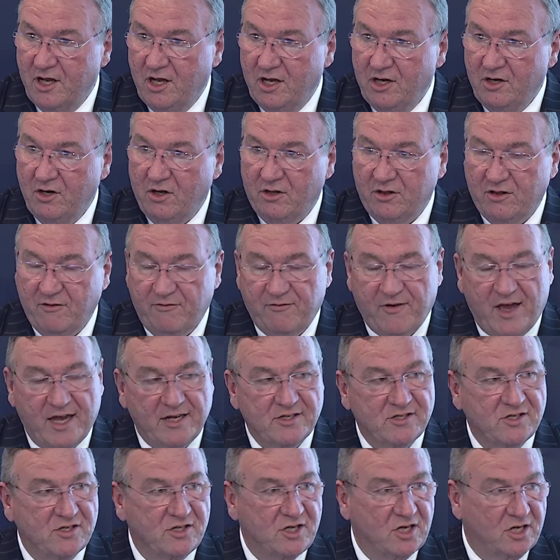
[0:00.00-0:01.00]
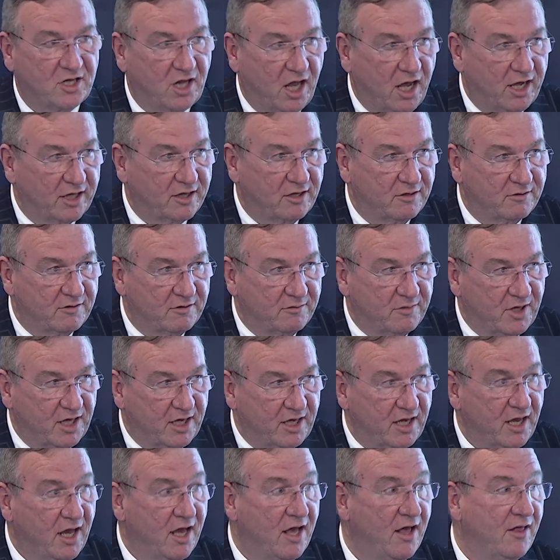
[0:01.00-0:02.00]
Not the facts as you'd like them to
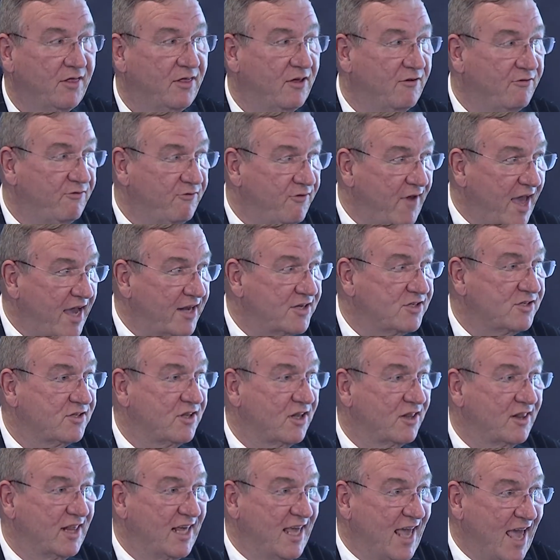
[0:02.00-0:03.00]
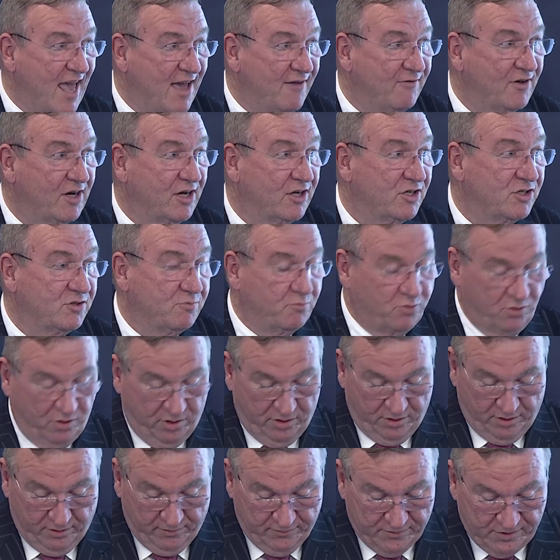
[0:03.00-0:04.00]
be, the facts that the evidence
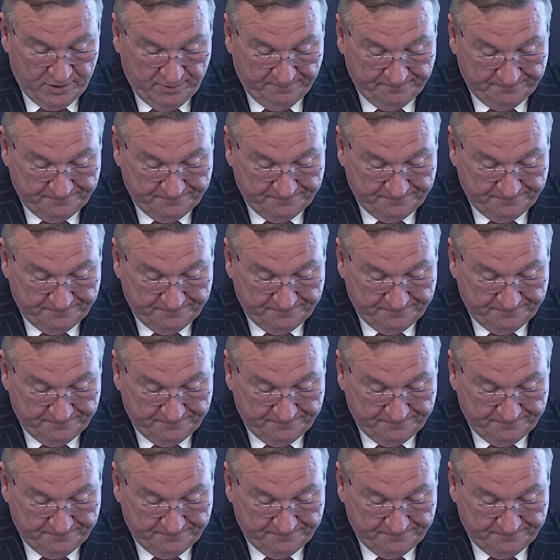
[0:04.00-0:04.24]
proves.